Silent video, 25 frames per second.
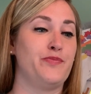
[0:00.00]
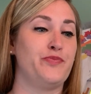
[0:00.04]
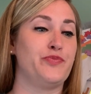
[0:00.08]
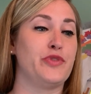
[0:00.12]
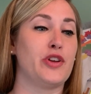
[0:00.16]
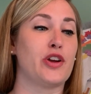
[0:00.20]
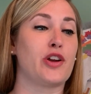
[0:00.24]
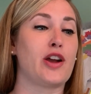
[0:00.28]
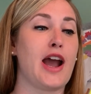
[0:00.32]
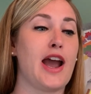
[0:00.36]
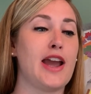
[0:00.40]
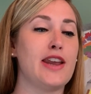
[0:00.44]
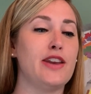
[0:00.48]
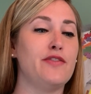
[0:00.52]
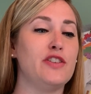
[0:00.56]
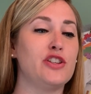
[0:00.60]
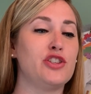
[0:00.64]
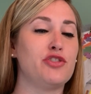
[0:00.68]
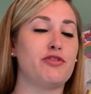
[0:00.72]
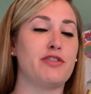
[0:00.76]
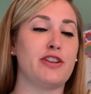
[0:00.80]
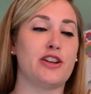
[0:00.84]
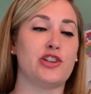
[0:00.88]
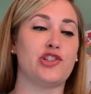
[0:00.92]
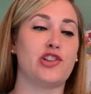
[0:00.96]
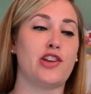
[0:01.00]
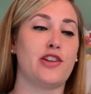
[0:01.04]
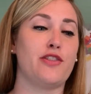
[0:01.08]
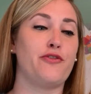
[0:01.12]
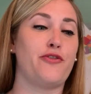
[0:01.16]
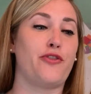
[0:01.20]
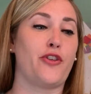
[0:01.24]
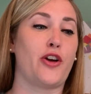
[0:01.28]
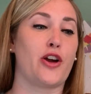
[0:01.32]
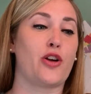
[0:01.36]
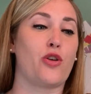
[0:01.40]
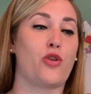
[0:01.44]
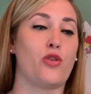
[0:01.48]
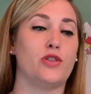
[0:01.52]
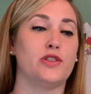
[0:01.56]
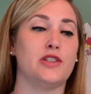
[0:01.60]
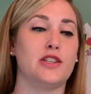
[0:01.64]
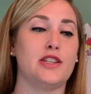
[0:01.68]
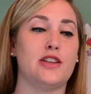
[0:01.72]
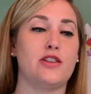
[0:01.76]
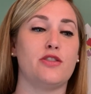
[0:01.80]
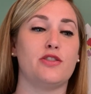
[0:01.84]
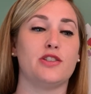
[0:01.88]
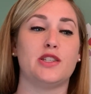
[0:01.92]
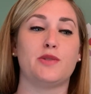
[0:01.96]
They're kind of a tradition for our
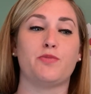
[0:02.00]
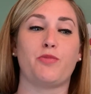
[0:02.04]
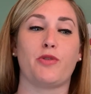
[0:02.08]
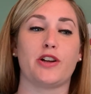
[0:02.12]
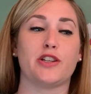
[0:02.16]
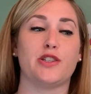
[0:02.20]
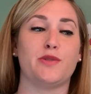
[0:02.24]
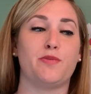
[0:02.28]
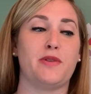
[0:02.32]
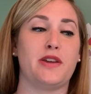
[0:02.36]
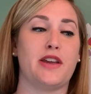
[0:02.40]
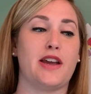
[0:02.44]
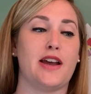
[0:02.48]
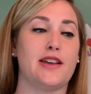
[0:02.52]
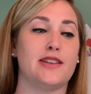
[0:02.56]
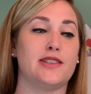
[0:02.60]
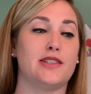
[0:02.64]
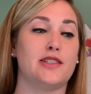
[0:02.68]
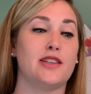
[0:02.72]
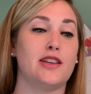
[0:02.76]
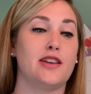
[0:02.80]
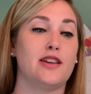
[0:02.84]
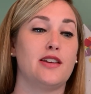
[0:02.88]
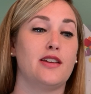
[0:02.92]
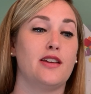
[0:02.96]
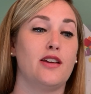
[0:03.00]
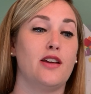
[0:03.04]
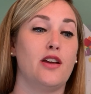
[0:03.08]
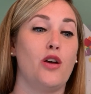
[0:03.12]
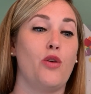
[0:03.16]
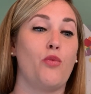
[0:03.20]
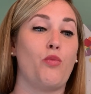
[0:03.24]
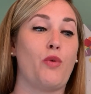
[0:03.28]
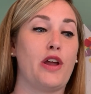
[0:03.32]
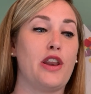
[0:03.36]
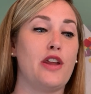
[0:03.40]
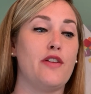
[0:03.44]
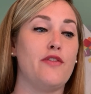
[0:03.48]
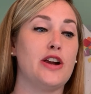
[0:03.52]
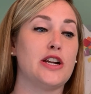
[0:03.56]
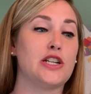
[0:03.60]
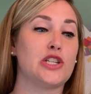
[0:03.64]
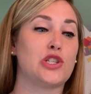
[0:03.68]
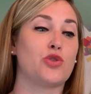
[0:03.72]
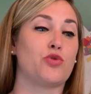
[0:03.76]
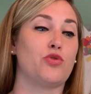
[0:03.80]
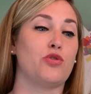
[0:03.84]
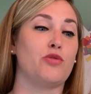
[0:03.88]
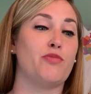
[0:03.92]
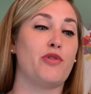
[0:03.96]
Golden Eagle sports because one of our
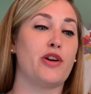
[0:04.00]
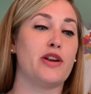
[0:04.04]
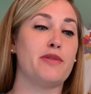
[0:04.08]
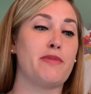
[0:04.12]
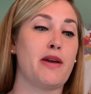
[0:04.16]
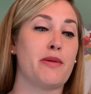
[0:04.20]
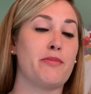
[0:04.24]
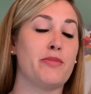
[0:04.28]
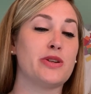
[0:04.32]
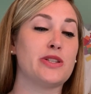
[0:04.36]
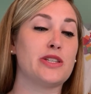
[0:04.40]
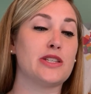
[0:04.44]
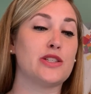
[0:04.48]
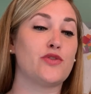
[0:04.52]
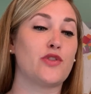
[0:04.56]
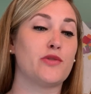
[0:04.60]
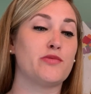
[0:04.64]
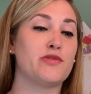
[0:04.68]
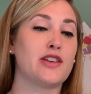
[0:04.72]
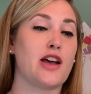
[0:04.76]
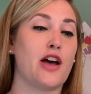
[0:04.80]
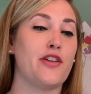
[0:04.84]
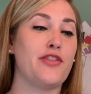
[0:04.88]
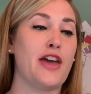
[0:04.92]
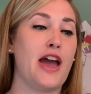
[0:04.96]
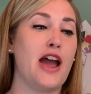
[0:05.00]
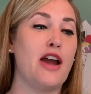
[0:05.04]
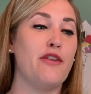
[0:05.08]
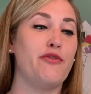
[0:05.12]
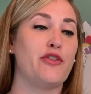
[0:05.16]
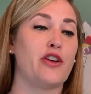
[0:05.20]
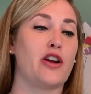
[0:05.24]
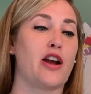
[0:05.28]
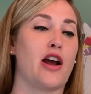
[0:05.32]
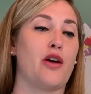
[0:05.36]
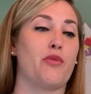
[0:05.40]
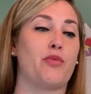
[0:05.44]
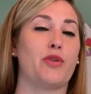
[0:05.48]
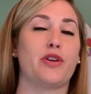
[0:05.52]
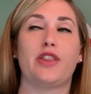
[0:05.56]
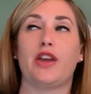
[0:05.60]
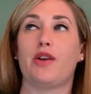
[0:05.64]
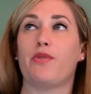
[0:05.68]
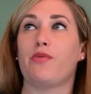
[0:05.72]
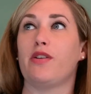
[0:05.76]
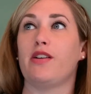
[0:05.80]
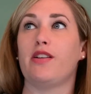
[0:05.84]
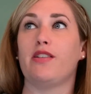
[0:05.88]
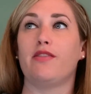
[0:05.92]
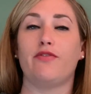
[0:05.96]
school board members is from South Africa, where they
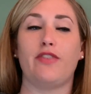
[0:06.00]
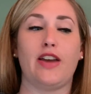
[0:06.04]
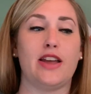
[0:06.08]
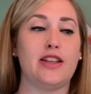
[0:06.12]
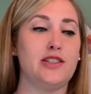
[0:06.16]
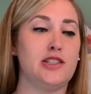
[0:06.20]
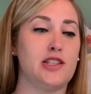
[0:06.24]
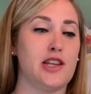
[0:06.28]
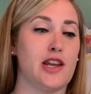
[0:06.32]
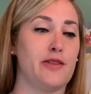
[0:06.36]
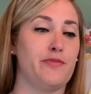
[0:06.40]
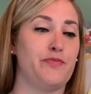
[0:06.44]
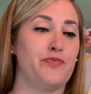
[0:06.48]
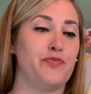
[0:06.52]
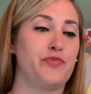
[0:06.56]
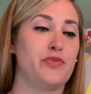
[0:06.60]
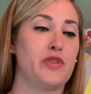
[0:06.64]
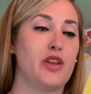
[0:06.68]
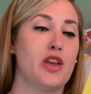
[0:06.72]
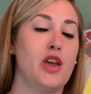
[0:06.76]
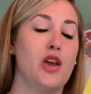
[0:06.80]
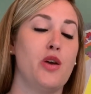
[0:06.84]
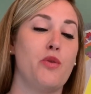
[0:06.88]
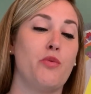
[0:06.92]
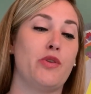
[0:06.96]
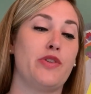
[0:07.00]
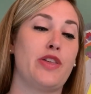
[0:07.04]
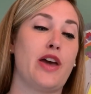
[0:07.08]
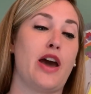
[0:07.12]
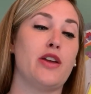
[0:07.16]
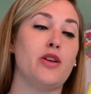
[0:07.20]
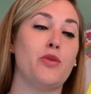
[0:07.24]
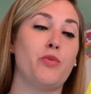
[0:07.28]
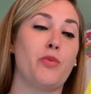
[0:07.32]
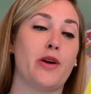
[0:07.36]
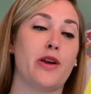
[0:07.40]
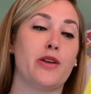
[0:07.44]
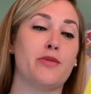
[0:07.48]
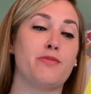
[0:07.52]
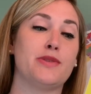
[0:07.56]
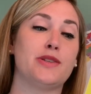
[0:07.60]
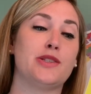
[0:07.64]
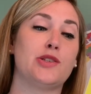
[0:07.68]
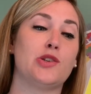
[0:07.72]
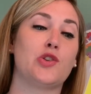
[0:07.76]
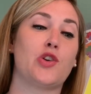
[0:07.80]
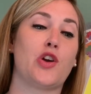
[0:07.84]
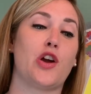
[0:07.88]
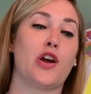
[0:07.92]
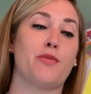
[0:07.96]
were invented. Without a word,
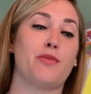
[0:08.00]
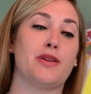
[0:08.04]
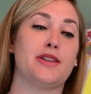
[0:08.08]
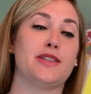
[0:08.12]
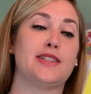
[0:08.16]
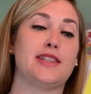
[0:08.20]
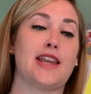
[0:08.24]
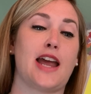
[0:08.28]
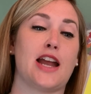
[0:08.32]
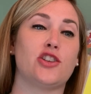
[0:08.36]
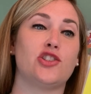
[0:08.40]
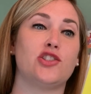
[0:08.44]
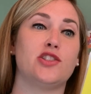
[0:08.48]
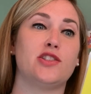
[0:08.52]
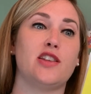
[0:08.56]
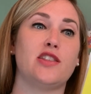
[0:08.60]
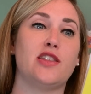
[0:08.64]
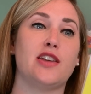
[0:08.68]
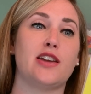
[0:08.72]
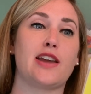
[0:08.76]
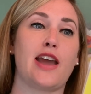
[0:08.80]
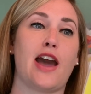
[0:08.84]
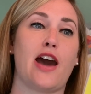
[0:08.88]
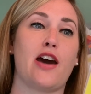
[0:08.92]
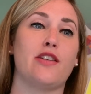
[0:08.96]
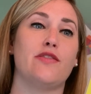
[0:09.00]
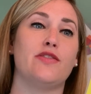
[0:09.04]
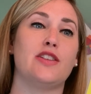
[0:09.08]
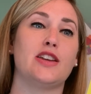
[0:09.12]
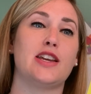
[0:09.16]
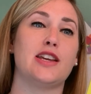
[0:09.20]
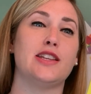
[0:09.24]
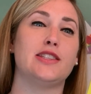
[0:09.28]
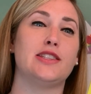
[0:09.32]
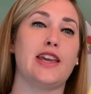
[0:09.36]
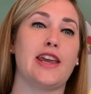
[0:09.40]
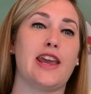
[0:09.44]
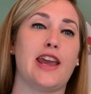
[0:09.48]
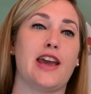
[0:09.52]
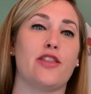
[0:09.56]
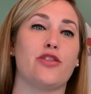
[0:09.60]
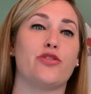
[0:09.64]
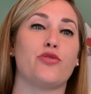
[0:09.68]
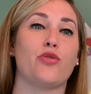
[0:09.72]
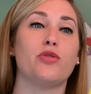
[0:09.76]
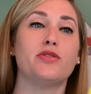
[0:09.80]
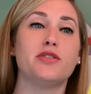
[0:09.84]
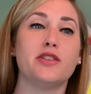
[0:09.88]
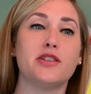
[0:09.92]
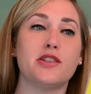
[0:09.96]
Mr. Kermit snatches the thing out of the kid's hand,
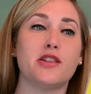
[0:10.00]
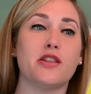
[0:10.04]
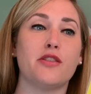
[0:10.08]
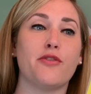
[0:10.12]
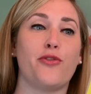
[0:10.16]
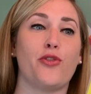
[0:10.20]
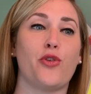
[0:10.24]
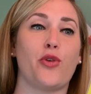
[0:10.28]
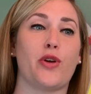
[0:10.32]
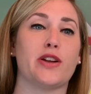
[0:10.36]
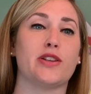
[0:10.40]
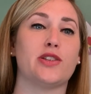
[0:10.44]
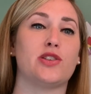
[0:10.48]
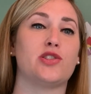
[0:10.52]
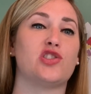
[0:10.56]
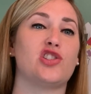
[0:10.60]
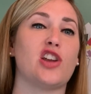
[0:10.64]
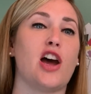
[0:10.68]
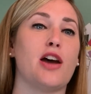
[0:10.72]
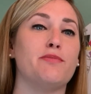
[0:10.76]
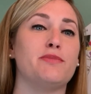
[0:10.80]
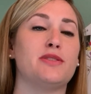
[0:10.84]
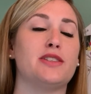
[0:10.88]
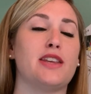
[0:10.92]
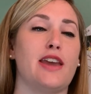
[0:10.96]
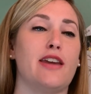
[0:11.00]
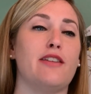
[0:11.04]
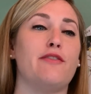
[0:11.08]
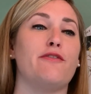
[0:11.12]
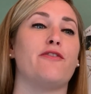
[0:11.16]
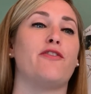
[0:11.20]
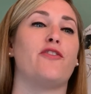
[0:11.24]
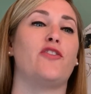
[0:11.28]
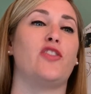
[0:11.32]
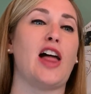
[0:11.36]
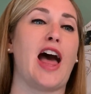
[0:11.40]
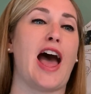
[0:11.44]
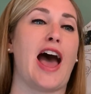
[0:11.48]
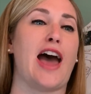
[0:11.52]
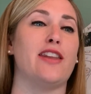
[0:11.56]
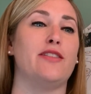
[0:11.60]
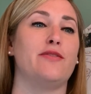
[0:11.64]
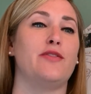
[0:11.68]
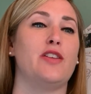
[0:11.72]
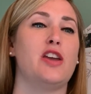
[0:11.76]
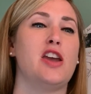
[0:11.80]
throws it to the floor, and stomps it flat.